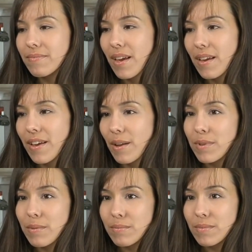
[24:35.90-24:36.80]
I've helped
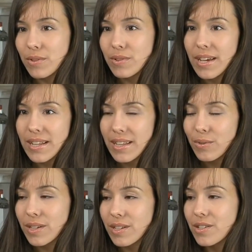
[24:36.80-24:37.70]
them learn sign
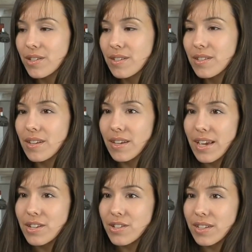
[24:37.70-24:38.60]
language
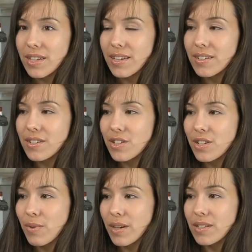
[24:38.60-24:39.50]
occasionally. She
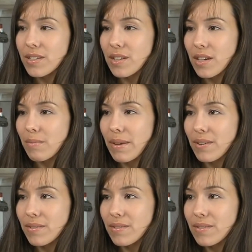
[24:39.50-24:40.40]
wanted to talk
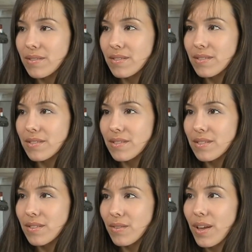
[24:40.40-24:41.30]
about,
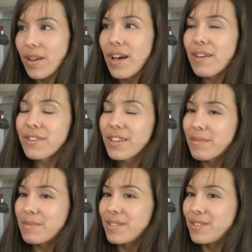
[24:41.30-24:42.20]
I feel like
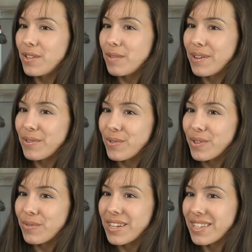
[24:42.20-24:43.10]
I'm tooting my own
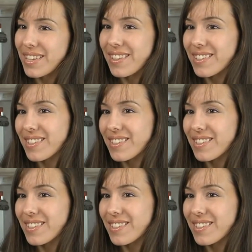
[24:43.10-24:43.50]
horn when I say all this.